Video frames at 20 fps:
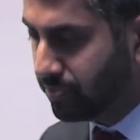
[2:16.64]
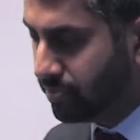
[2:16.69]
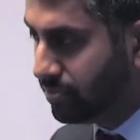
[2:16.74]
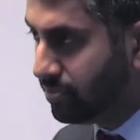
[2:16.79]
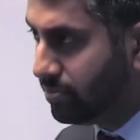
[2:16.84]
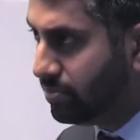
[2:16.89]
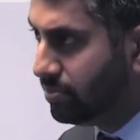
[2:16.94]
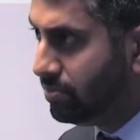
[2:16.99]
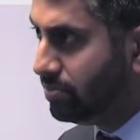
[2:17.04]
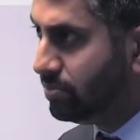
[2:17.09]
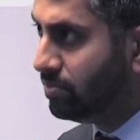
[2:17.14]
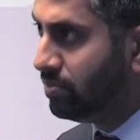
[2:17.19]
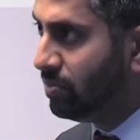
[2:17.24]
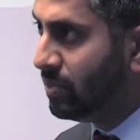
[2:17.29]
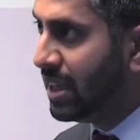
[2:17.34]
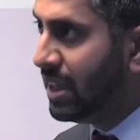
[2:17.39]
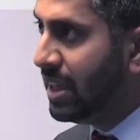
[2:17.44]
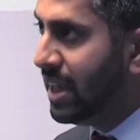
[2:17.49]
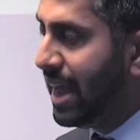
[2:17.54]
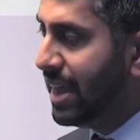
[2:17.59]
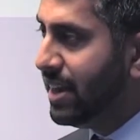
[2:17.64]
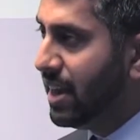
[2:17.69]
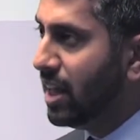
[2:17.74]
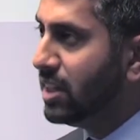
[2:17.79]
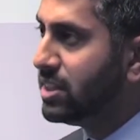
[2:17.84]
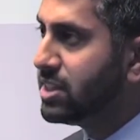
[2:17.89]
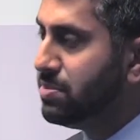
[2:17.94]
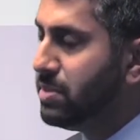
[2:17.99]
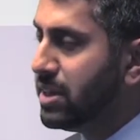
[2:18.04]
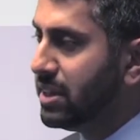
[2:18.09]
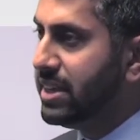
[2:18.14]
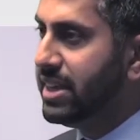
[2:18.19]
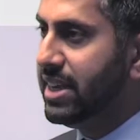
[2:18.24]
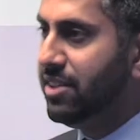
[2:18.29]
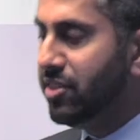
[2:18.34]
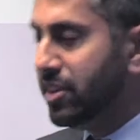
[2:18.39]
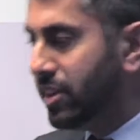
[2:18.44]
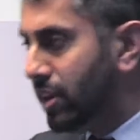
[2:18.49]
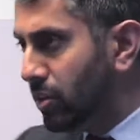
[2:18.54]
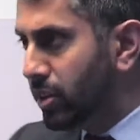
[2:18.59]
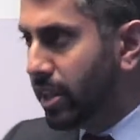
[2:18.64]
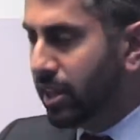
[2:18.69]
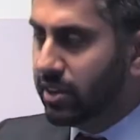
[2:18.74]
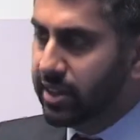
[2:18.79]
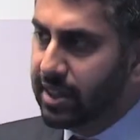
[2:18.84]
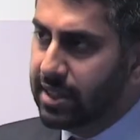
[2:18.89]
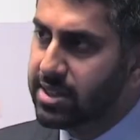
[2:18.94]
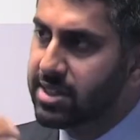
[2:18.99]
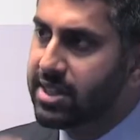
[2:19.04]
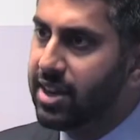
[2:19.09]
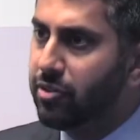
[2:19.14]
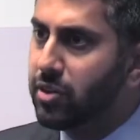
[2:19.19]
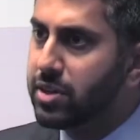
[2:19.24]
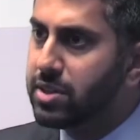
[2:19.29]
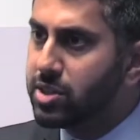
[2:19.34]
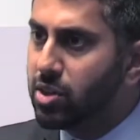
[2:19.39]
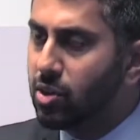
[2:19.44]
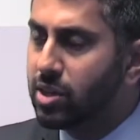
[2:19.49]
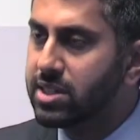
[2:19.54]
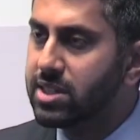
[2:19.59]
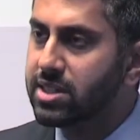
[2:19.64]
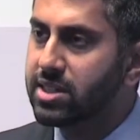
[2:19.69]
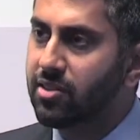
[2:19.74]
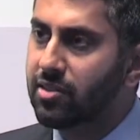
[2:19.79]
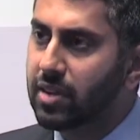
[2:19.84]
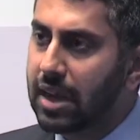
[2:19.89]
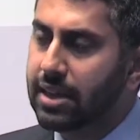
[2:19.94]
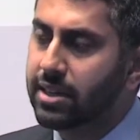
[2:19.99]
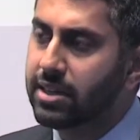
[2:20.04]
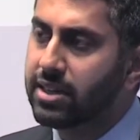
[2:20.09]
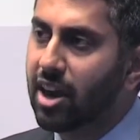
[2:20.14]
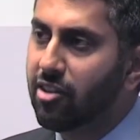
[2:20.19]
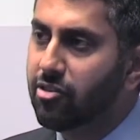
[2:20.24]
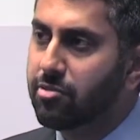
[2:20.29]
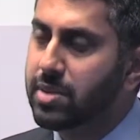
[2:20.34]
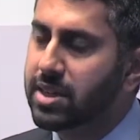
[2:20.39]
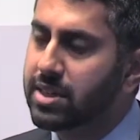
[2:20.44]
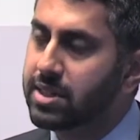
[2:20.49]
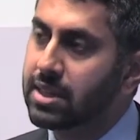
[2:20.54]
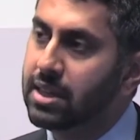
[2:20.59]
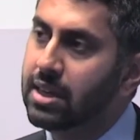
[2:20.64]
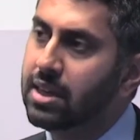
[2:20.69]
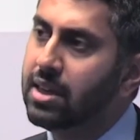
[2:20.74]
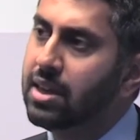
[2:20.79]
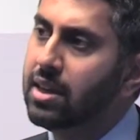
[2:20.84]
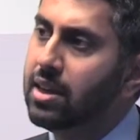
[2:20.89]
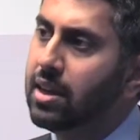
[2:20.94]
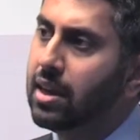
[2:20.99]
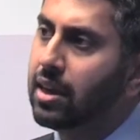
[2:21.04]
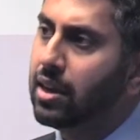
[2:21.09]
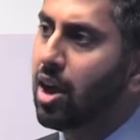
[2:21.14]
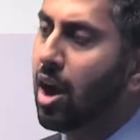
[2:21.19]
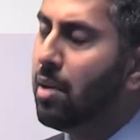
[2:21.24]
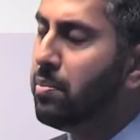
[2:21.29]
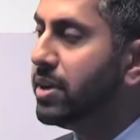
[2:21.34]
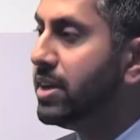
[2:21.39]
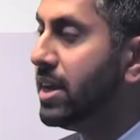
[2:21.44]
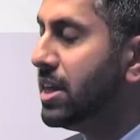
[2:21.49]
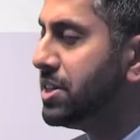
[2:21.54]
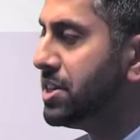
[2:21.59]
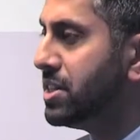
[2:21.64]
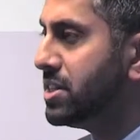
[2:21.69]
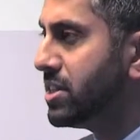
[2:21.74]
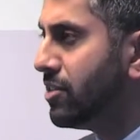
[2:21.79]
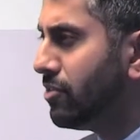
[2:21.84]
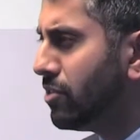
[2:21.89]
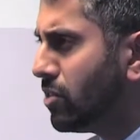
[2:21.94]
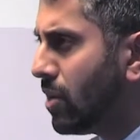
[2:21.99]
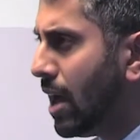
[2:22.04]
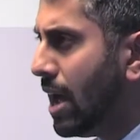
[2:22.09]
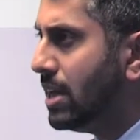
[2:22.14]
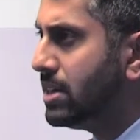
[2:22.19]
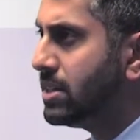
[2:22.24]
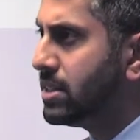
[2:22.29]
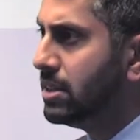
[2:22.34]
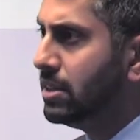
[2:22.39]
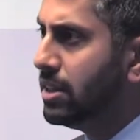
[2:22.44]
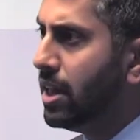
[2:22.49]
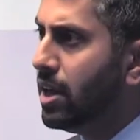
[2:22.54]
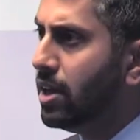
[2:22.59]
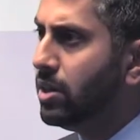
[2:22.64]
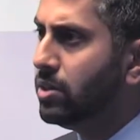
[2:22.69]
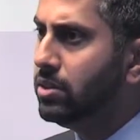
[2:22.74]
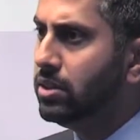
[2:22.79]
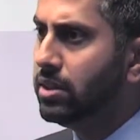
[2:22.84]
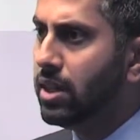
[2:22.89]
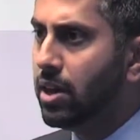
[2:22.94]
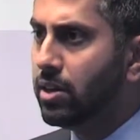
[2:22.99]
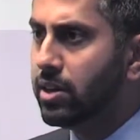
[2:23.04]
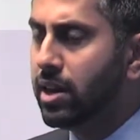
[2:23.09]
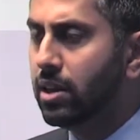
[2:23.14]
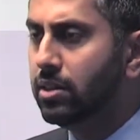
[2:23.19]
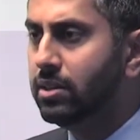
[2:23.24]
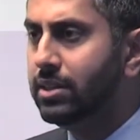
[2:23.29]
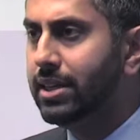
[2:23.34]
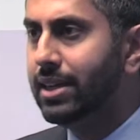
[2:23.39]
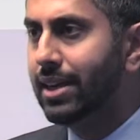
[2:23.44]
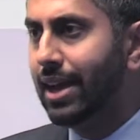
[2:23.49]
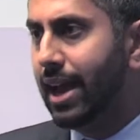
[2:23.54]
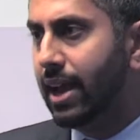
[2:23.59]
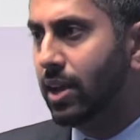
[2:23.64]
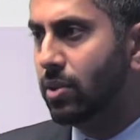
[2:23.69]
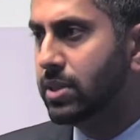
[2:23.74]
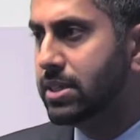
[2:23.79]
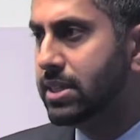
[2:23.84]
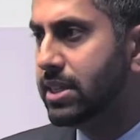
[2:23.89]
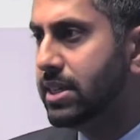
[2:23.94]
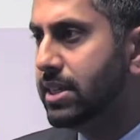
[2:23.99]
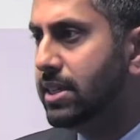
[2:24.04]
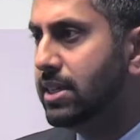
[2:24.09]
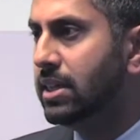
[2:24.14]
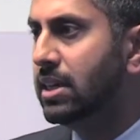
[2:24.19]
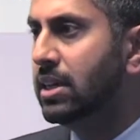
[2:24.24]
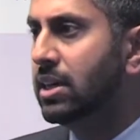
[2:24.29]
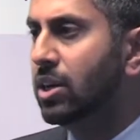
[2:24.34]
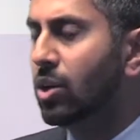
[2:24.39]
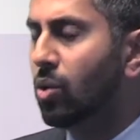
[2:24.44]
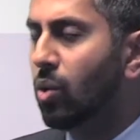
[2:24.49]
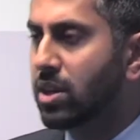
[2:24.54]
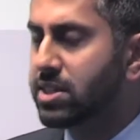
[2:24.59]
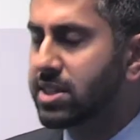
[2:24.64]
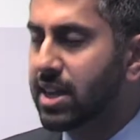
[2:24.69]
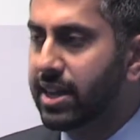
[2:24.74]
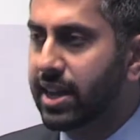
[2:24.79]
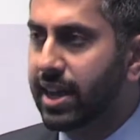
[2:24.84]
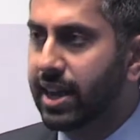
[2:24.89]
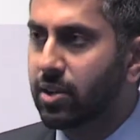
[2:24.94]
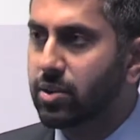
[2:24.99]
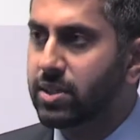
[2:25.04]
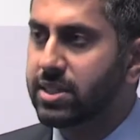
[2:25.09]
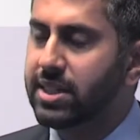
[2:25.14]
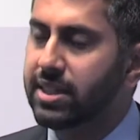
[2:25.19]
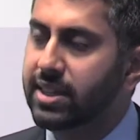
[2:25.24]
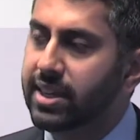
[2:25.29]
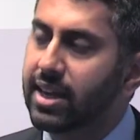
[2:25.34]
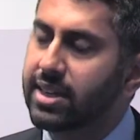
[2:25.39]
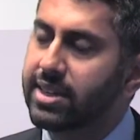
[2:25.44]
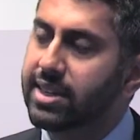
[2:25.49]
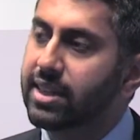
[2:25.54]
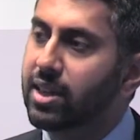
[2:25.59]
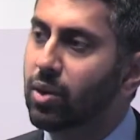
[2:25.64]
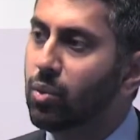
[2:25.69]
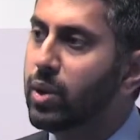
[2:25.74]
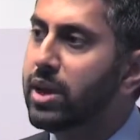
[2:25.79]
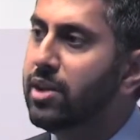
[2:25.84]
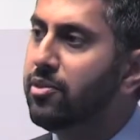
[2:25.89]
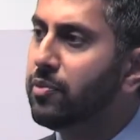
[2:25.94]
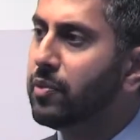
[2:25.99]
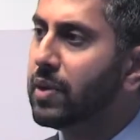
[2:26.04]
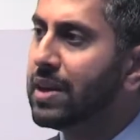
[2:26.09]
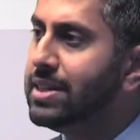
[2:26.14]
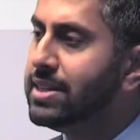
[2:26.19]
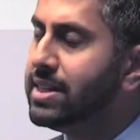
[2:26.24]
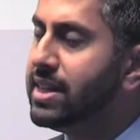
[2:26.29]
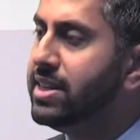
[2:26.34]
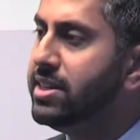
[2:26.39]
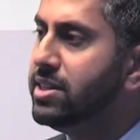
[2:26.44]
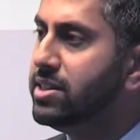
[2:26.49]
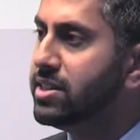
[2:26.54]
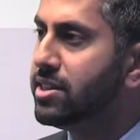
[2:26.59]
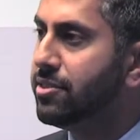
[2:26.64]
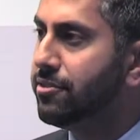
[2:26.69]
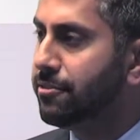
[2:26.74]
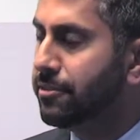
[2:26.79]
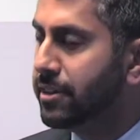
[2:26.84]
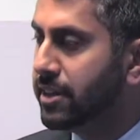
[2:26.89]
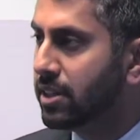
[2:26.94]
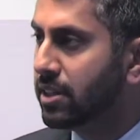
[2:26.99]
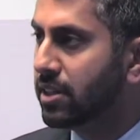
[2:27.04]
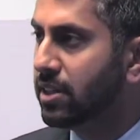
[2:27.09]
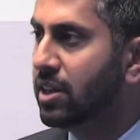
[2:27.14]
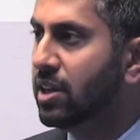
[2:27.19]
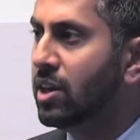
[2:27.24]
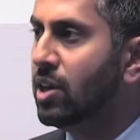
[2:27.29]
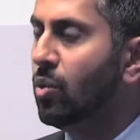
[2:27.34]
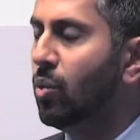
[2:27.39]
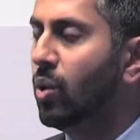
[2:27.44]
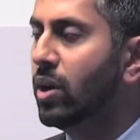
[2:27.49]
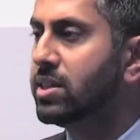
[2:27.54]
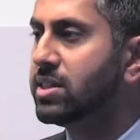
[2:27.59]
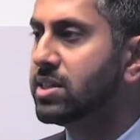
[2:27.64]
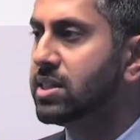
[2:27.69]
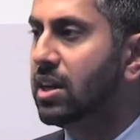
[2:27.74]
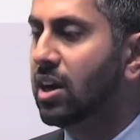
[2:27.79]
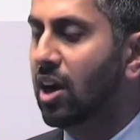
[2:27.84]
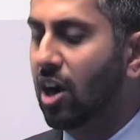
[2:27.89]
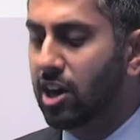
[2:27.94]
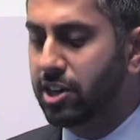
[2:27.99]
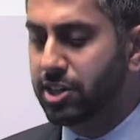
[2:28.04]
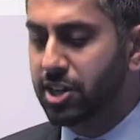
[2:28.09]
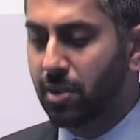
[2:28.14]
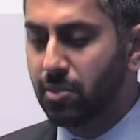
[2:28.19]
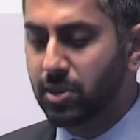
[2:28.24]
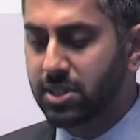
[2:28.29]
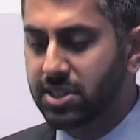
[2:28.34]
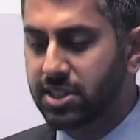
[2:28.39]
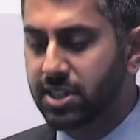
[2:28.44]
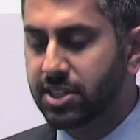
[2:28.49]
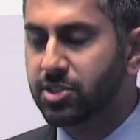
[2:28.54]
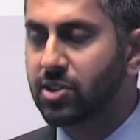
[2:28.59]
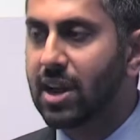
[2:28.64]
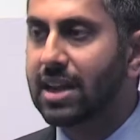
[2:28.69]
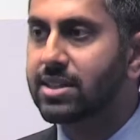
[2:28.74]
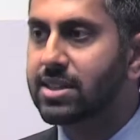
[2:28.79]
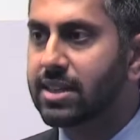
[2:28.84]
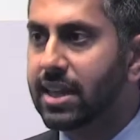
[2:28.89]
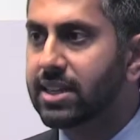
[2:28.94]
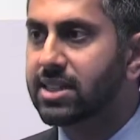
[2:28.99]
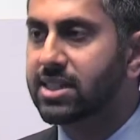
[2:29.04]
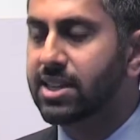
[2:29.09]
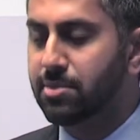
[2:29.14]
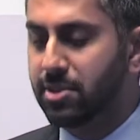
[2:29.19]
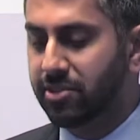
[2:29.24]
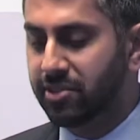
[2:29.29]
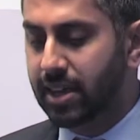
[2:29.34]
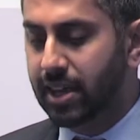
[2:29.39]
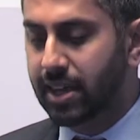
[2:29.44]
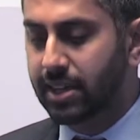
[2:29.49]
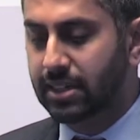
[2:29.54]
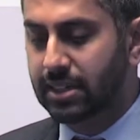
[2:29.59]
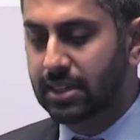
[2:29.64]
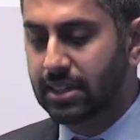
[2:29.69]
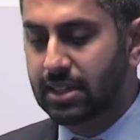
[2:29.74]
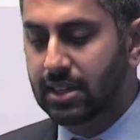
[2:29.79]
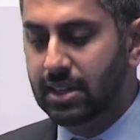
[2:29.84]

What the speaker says: And ultimately, even though there are these different sources in government, combinations of grant, loan only, equity, quasi-equity, the idea that we've continued to feel was our job was to translate some of that